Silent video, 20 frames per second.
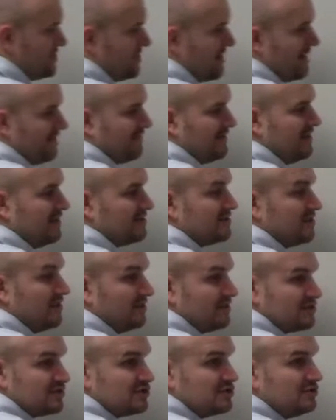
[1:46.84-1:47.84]
you have here,
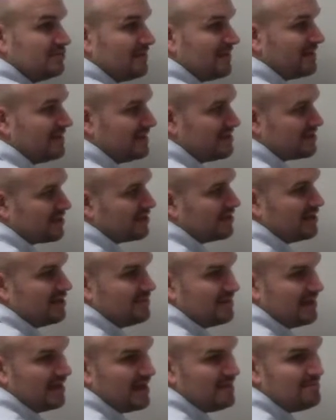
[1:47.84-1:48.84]
don't assume that these are going to
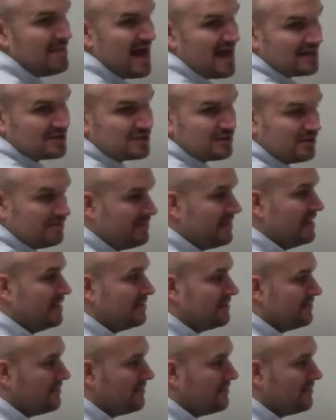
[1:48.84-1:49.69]
be a max or a min.